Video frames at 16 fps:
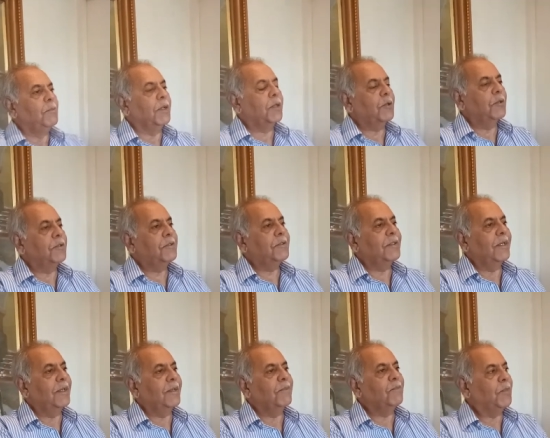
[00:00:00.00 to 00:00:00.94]
because
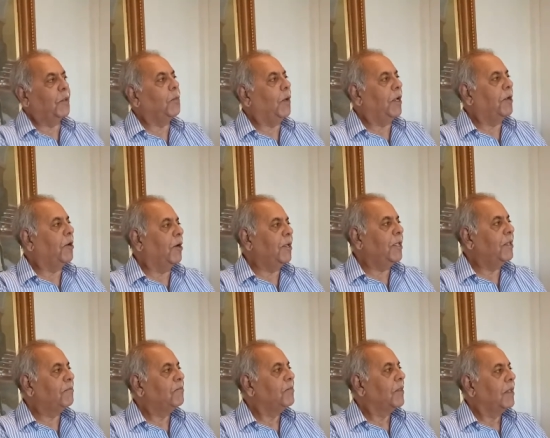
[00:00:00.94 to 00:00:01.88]
1-all
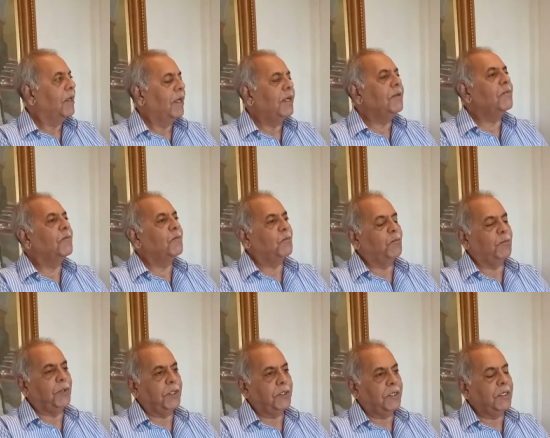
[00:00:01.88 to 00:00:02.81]
uh,
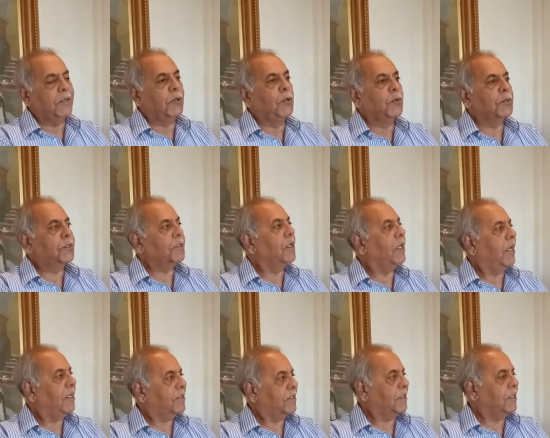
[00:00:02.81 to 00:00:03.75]
we did lose the
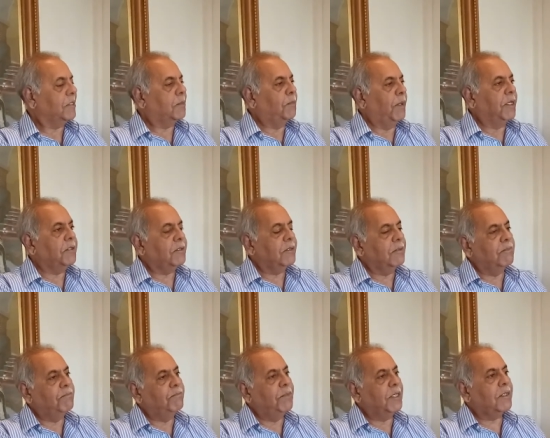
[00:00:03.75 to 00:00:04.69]
last test match,
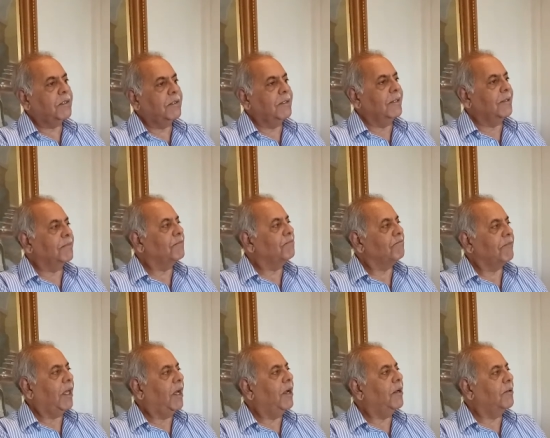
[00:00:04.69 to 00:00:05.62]
but uh,
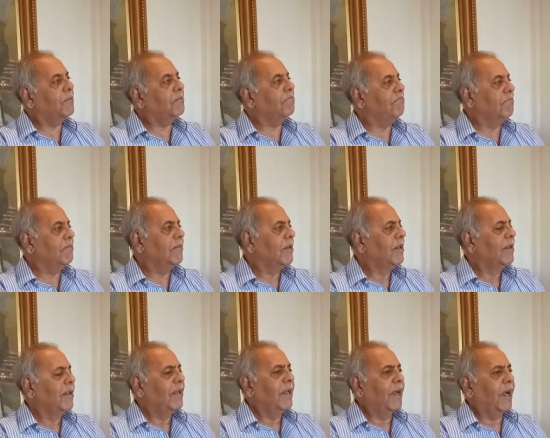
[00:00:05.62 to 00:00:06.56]
I,
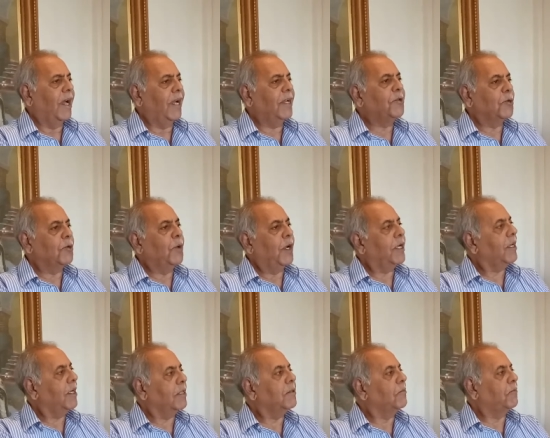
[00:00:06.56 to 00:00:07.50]
I don't know. I
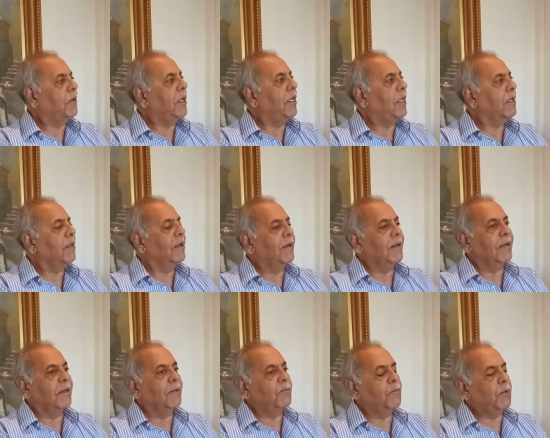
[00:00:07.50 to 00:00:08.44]
get the feeling
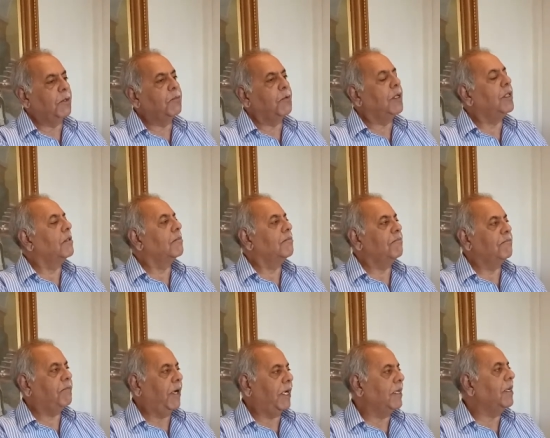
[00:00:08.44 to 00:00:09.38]
uh, we will
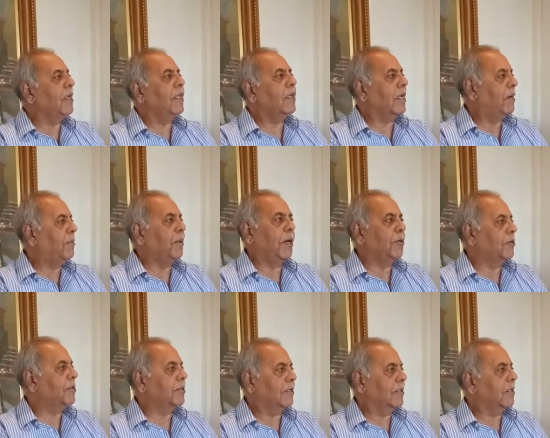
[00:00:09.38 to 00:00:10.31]
finally come
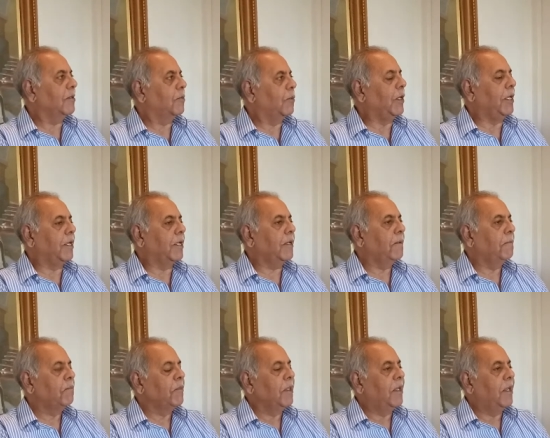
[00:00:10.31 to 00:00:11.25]
out uh, winning.
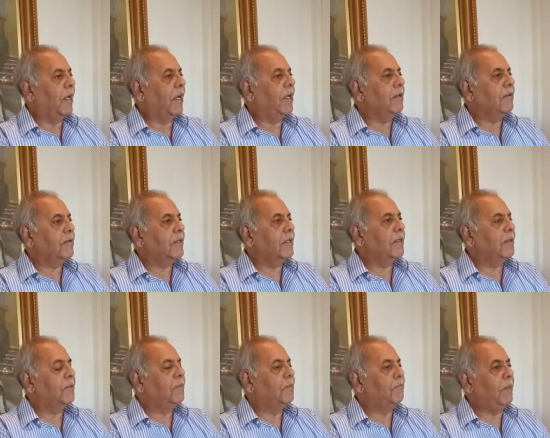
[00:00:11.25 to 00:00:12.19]
winning. And
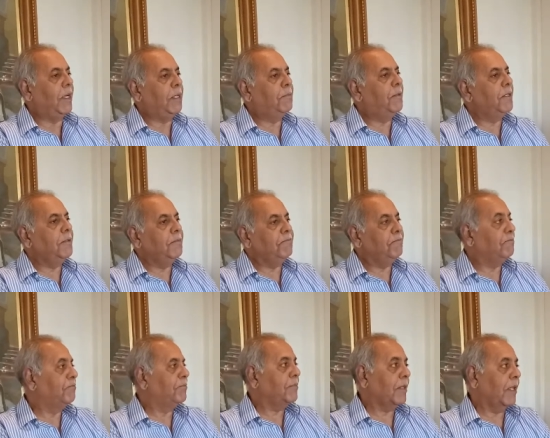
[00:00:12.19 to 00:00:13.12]
uh, Melbourne